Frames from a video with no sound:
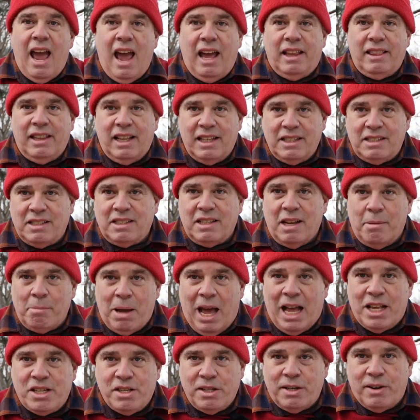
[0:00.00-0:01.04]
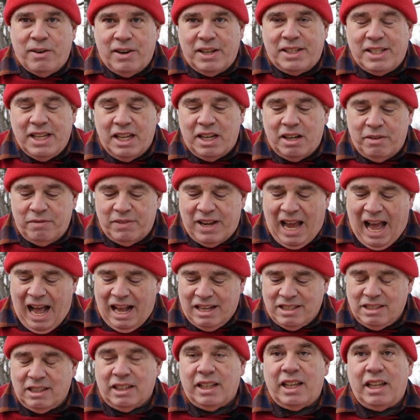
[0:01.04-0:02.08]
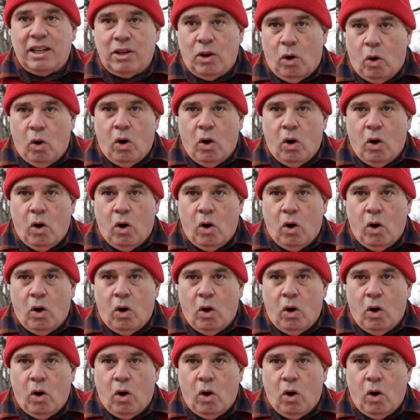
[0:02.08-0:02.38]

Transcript: and this imaginary tin of gasoline,